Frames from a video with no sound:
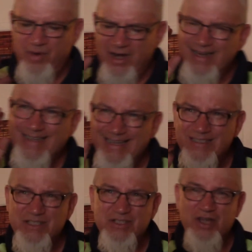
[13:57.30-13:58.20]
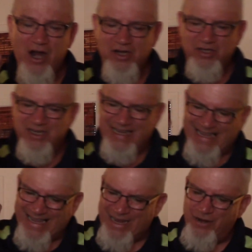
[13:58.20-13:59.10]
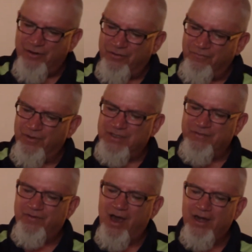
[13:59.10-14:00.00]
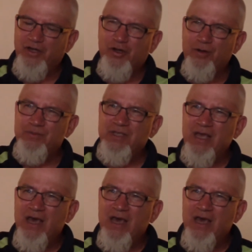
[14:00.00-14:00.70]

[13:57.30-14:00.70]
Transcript: but I didn't start to hear the voice of God in terms